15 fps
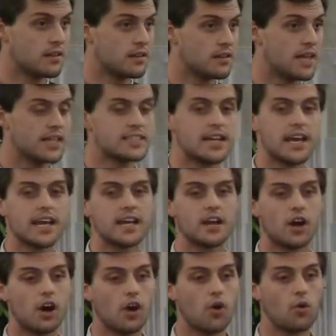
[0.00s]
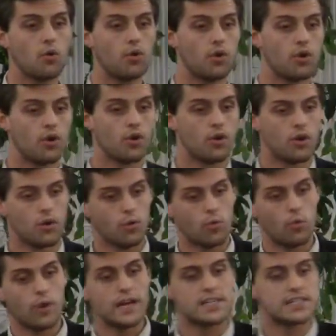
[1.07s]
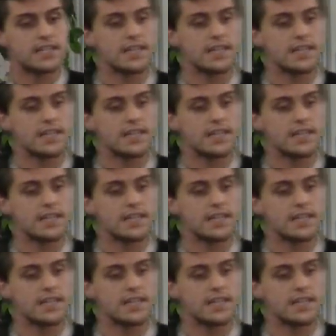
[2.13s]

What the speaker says: They said, oh, we see